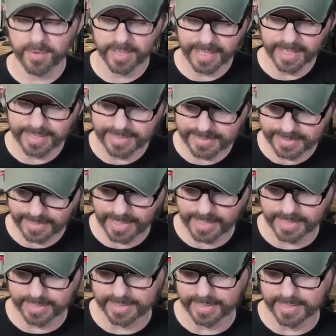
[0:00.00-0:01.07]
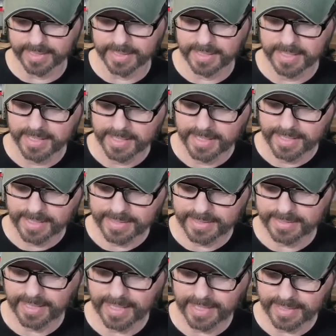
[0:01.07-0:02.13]
And the second thing is
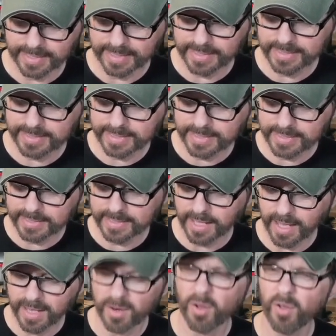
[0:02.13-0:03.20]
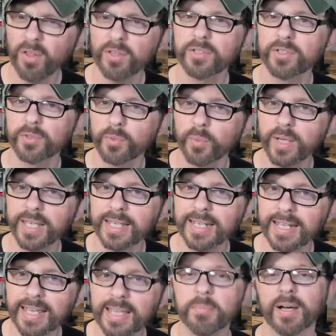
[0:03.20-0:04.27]
that this is not all Schwinn
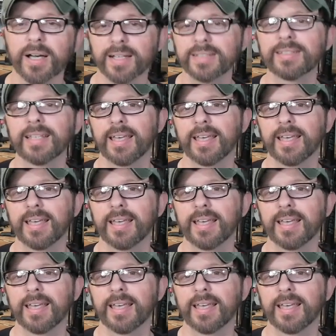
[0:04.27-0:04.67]
e-bikes.